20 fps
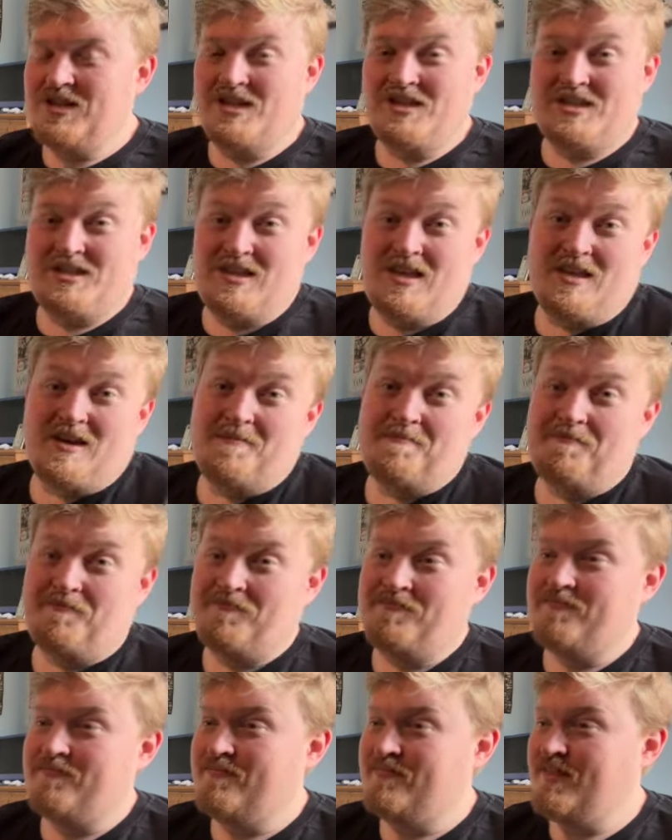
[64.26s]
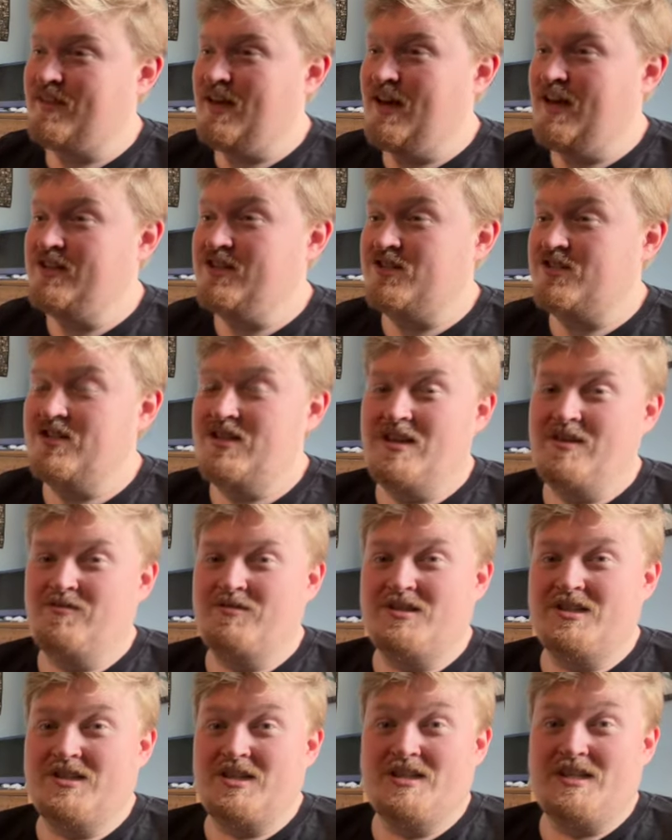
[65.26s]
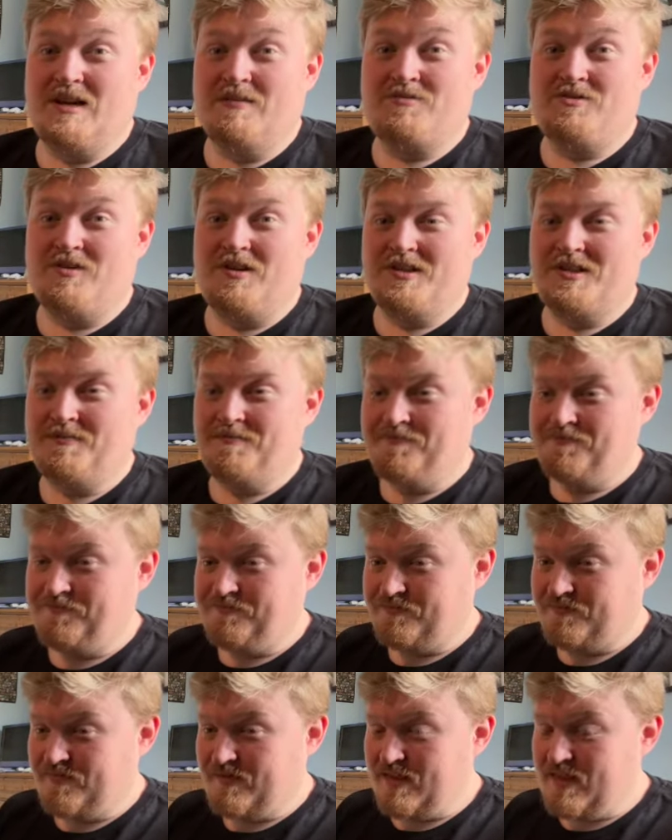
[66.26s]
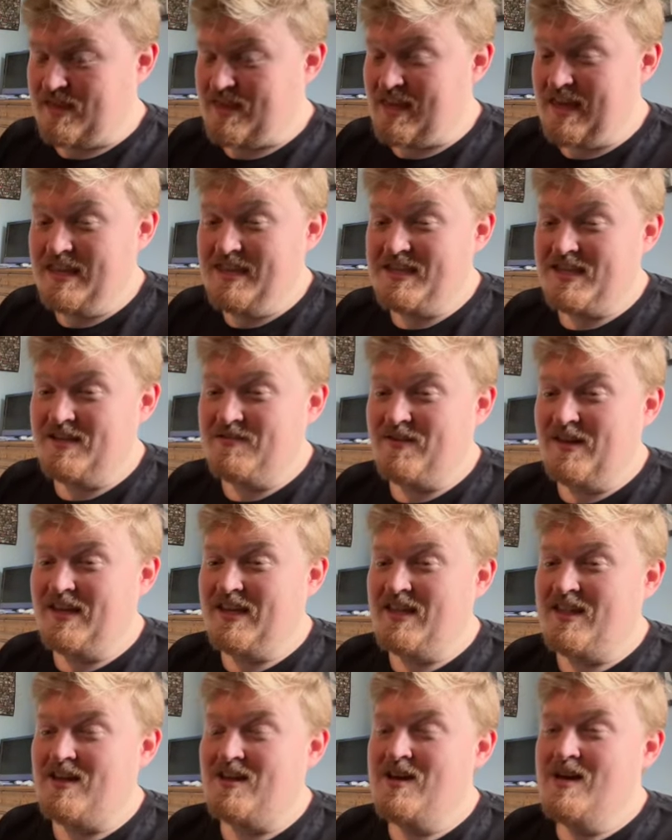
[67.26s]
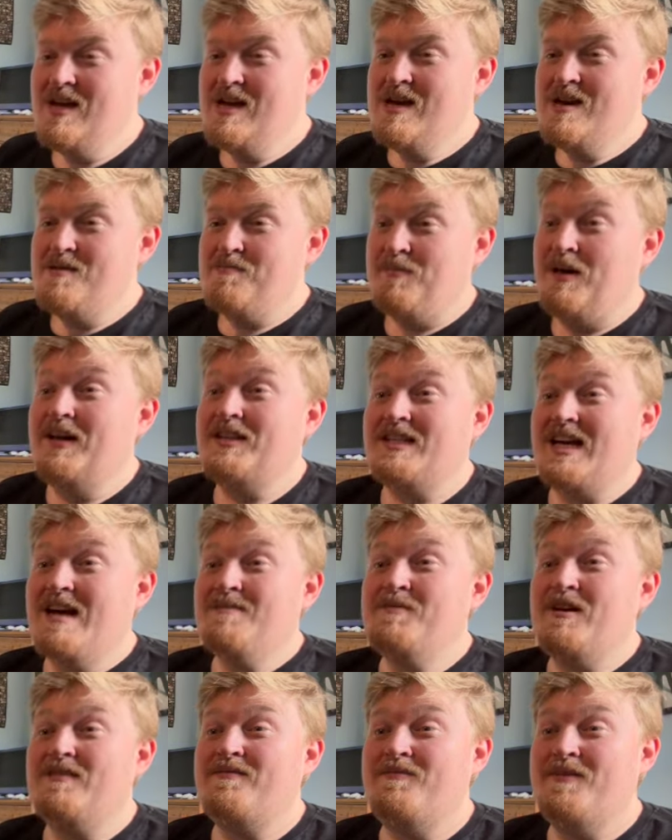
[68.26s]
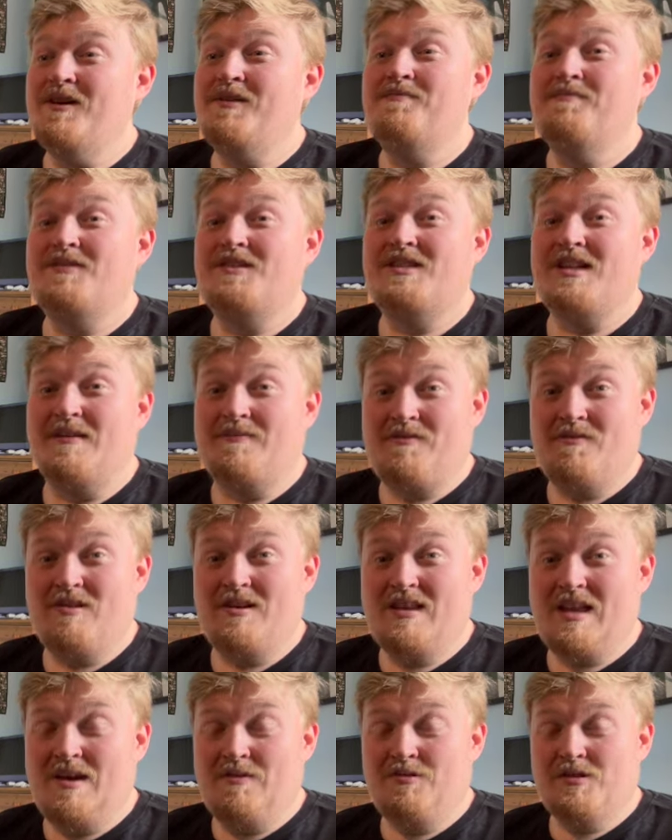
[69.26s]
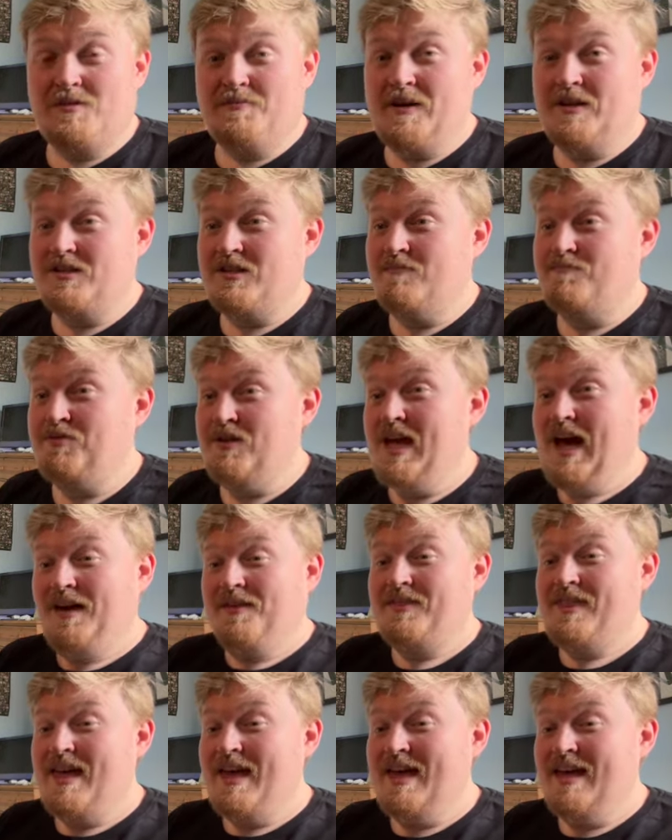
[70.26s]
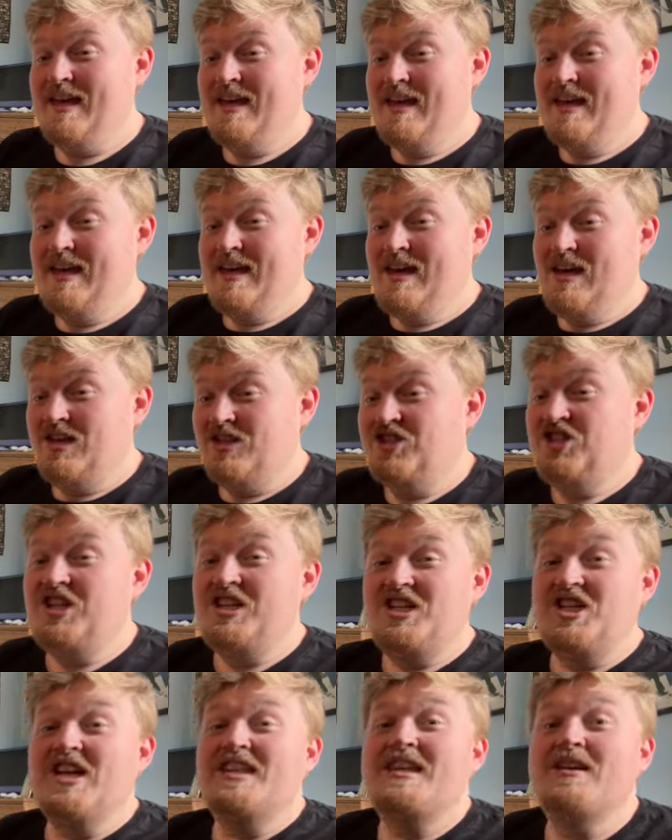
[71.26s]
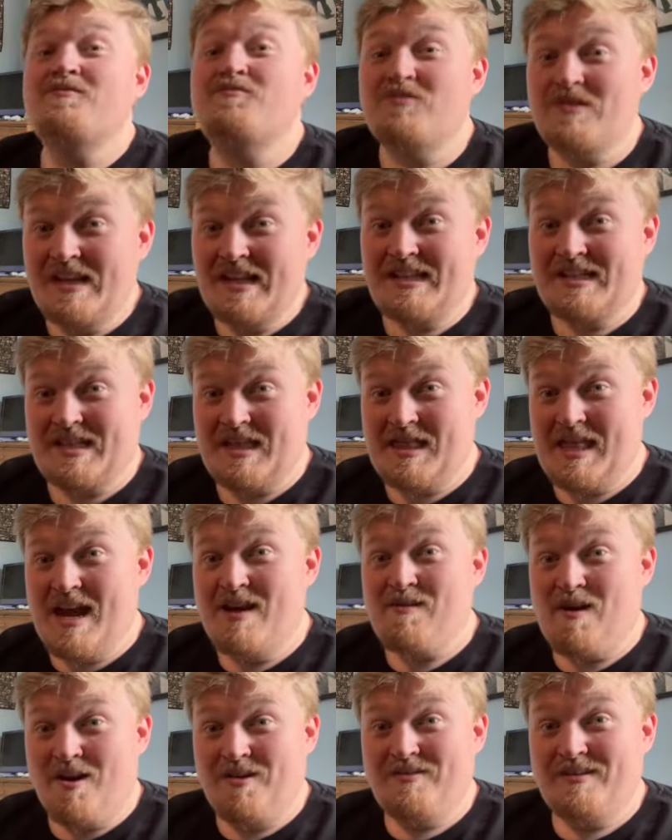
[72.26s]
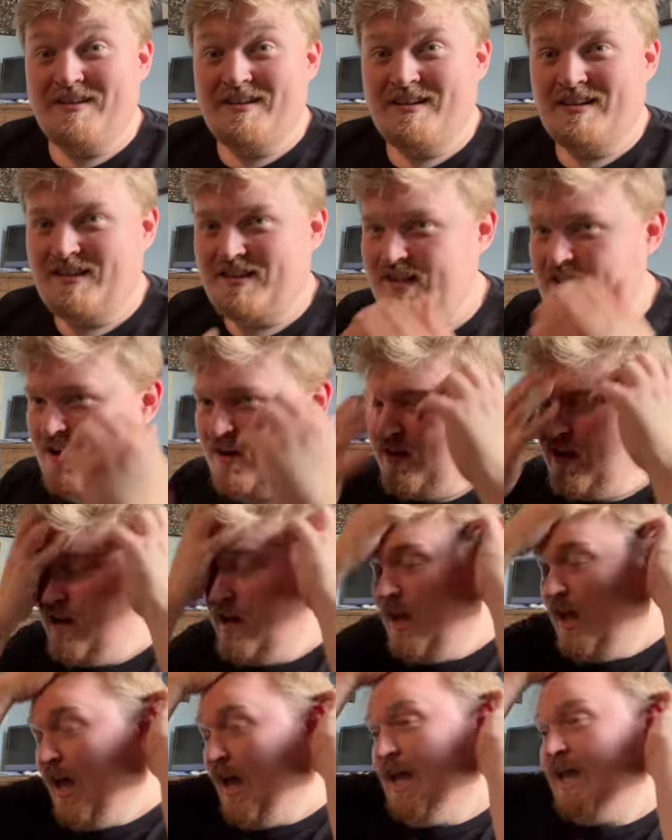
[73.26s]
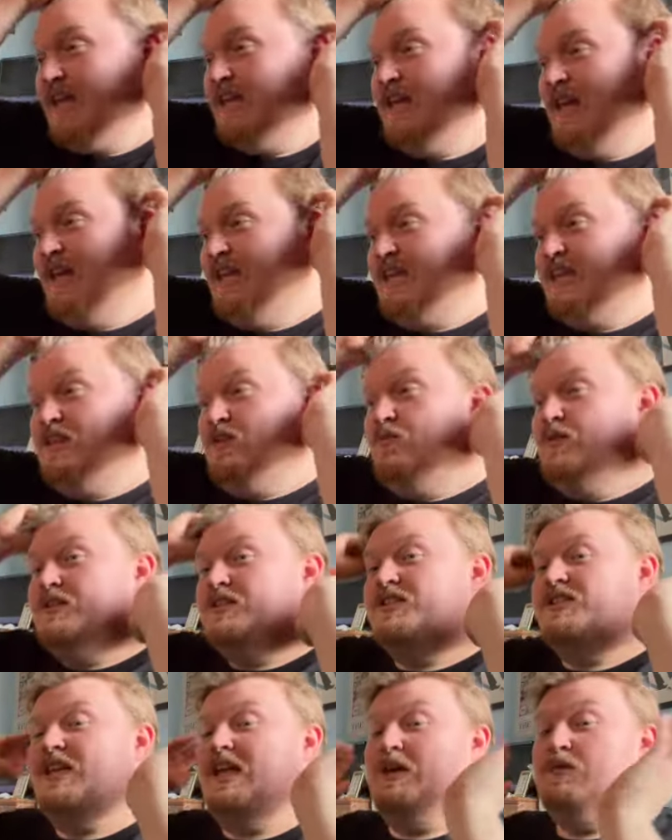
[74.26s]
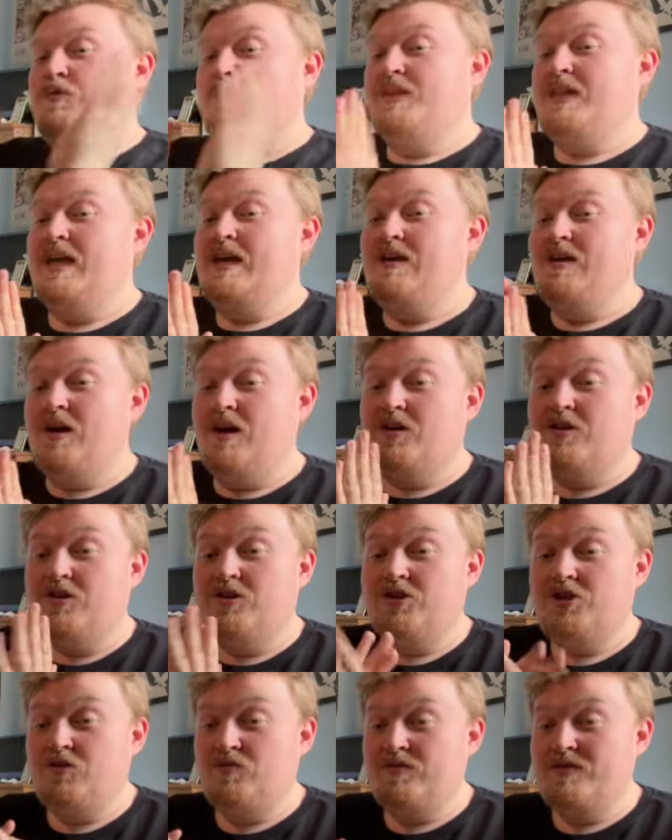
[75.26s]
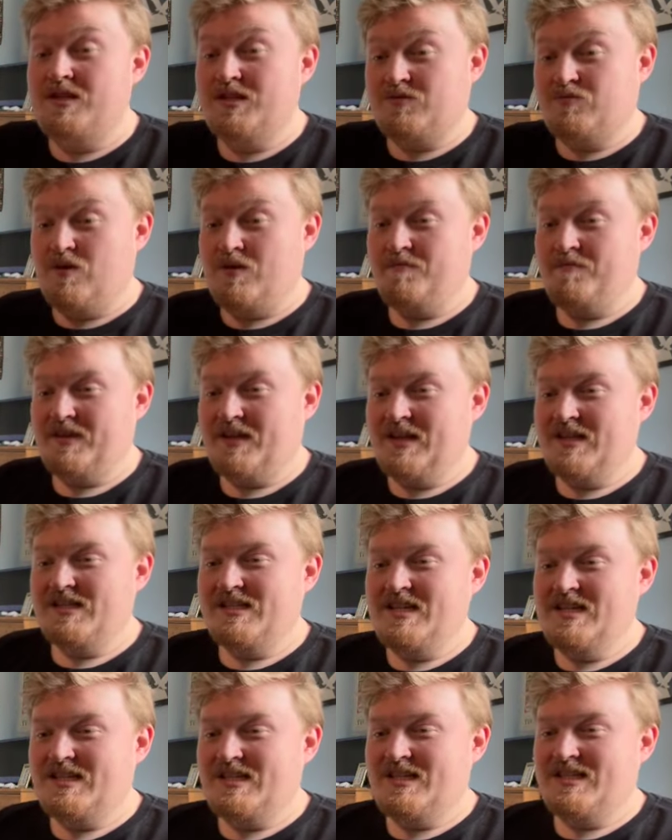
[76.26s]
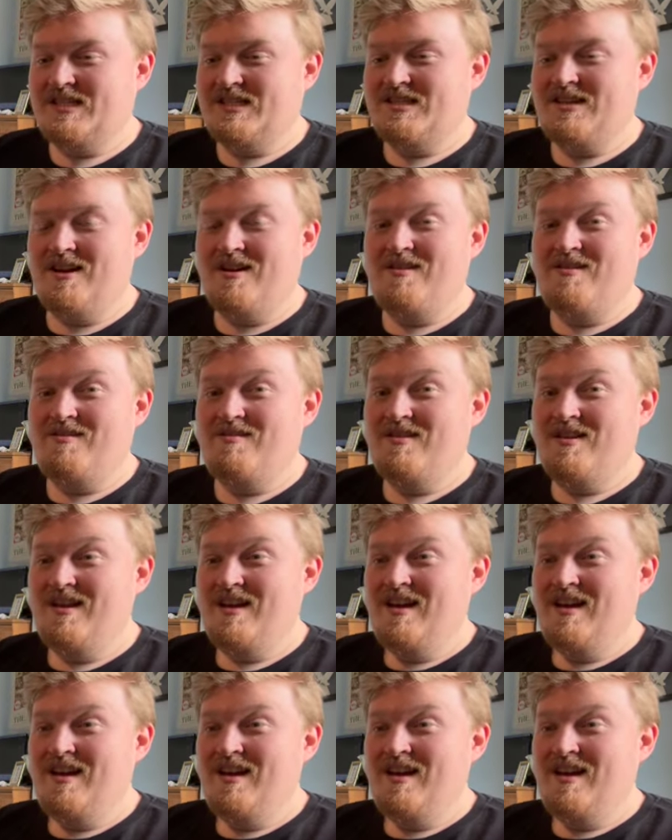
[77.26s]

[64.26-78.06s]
just, you know, it was just a tough choice. And it says, like, you know, by the time I'd filmed Suffering and was about to put out there, Gigi had then released their own. So I cannot wait to see what they are going to do with this one, because this is so